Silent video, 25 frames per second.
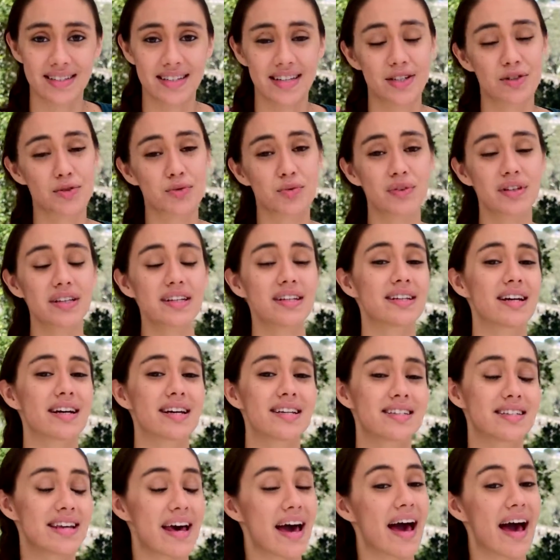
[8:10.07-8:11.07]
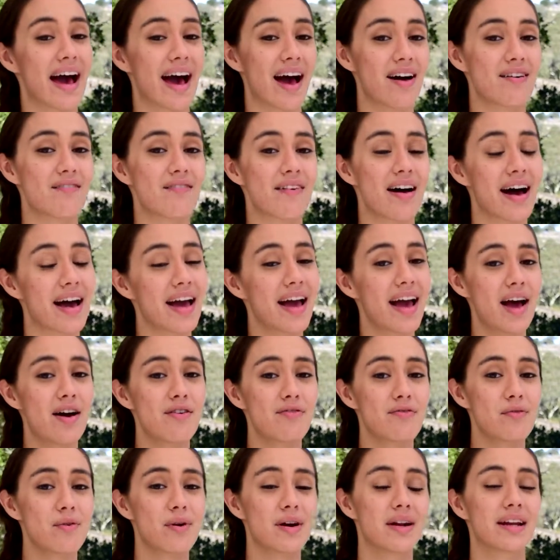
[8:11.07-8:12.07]
It's really nice to have. I
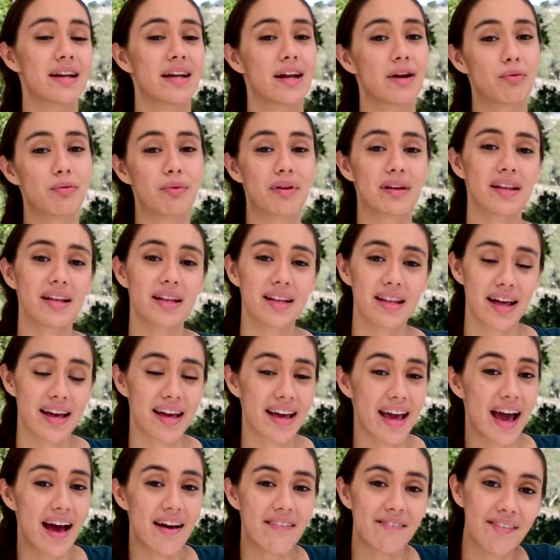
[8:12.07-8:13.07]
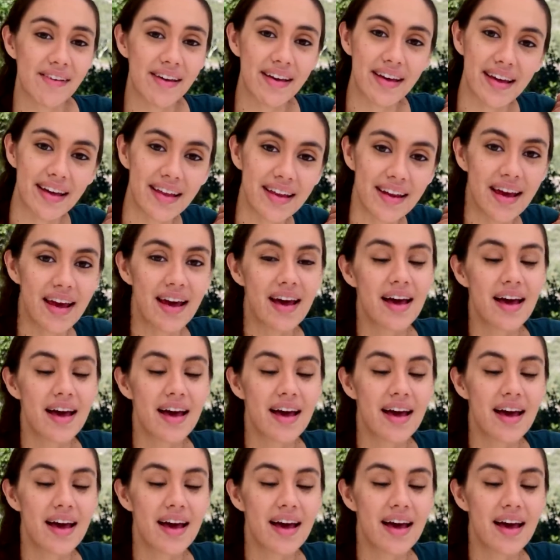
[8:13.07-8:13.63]
have one and I really like having it.